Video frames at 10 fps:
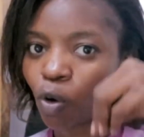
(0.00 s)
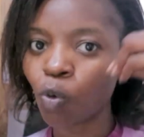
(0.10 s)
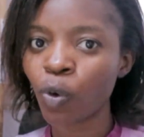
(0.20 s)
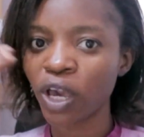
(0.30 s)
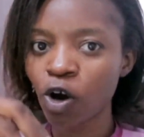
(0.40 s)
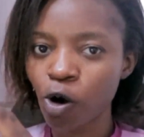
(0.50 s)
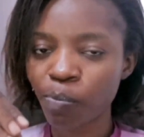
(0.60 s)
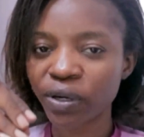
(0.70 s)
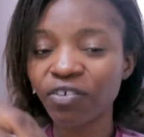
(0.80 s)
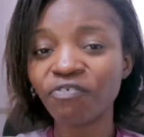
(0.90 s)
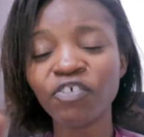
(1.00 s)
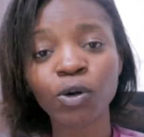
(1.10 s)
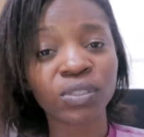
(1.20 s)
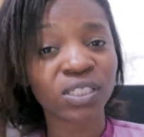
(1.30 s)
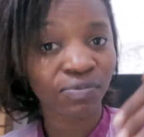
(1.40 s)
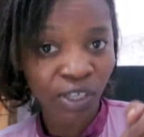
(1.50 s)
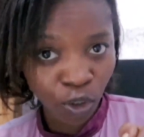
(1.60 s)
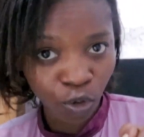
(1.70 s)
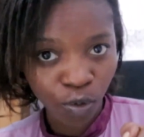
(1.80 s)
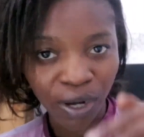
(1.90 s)
Wake up, then film this
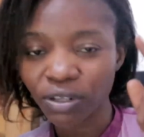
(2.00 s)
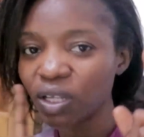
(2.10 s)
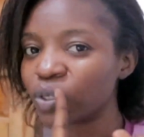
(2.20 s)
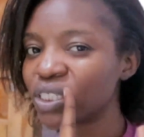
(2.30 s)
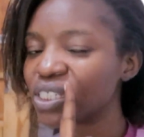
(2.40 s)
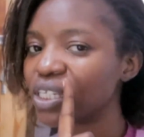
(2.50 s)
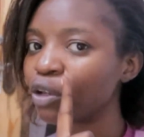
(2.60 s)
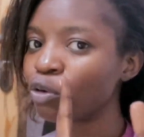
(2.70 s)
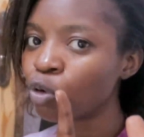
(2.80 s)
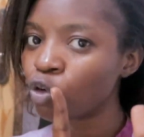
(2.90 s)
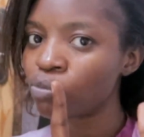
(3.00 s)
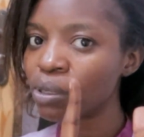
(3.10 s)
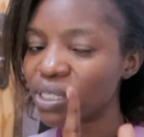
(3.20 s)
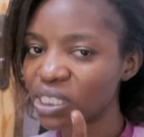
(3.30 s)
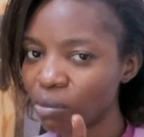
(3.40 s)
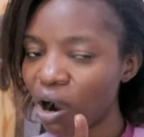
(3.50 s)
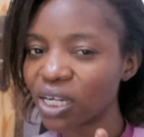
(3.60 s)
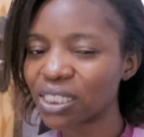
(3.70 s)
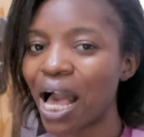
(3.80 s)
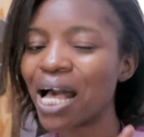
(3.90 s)
video. Another one is saying, no, Omi, be
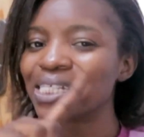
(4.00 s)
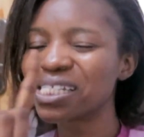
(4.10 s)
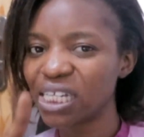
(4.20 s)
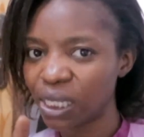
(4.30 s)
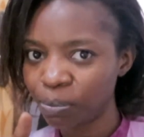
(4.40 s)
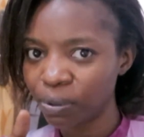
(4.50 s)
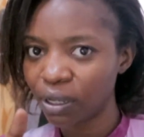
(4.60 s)
smart, sleep.